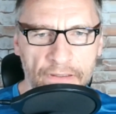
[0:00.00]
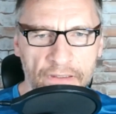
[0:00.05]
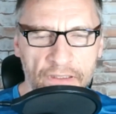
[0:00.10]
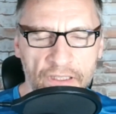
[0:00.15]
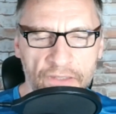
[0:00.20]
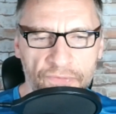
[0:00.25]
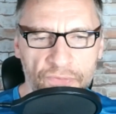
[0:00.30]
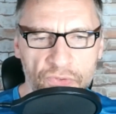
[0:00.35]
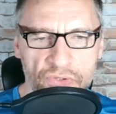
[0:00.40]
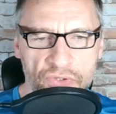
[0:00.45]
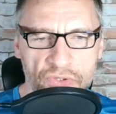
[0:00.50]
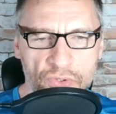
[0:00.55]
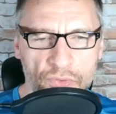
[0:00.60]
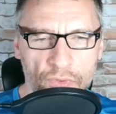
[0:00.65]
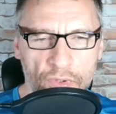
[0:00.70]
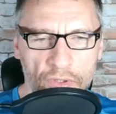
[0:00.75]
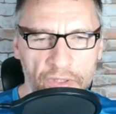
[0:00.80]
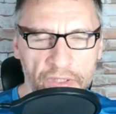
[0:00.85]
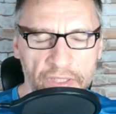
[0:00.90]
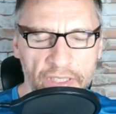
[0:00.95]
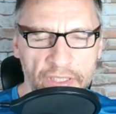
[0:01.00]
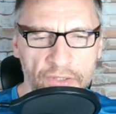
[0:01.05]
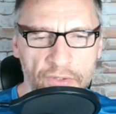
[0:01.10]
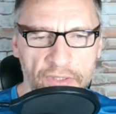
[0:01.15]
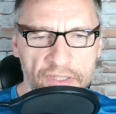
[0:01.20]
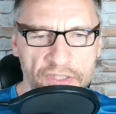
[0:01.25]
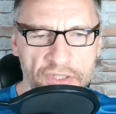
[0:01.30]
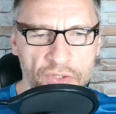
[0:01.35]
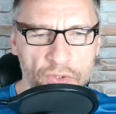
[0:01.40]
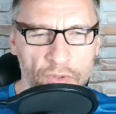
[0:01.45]
If you scroll in, you
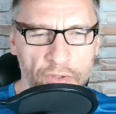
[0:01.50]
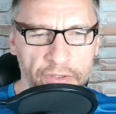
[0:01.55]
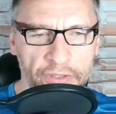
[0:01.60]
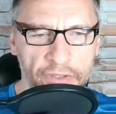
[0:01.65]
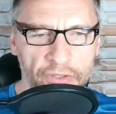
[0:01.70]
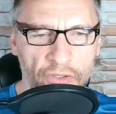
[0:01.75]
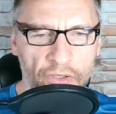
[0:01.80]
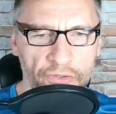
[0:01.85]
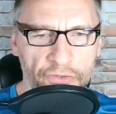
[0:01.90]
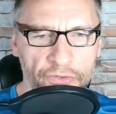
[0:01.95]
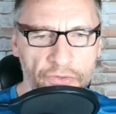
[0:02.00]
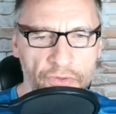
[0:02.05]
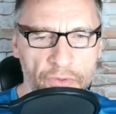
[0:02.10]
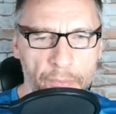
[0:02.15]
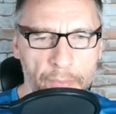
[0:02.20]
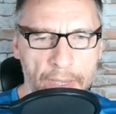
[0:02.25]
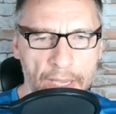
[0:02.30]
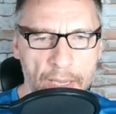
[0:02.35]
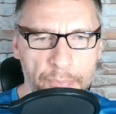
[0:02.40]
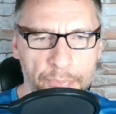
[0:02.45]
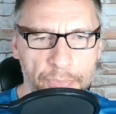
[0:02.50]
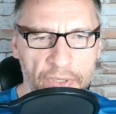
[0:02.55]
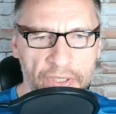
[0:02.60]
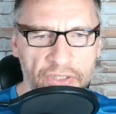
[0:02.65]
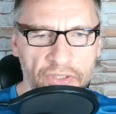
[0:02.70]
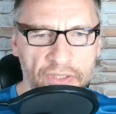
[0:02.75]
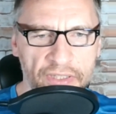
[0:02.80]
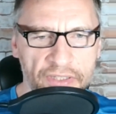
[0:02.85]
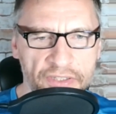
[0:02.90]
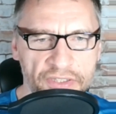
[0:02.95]
can scroll in on the map
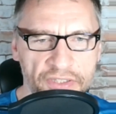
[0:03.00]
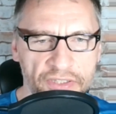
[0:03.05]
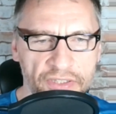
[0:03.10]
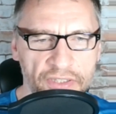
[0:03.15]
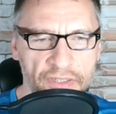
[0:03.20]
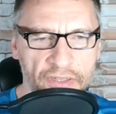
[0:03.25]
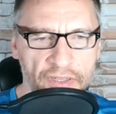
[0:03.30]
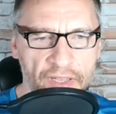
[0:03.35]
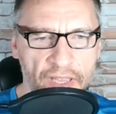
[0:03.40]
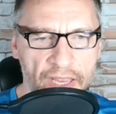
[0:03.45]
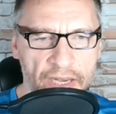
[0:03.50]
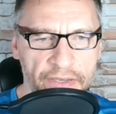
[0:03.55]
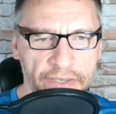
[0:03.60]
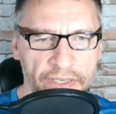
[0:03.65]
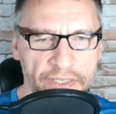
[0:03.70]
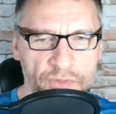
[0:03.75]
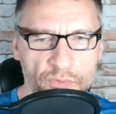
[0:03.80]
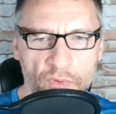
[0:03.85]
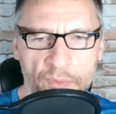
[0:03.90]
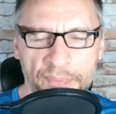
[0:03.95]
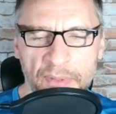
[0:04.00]
and you can see the areas where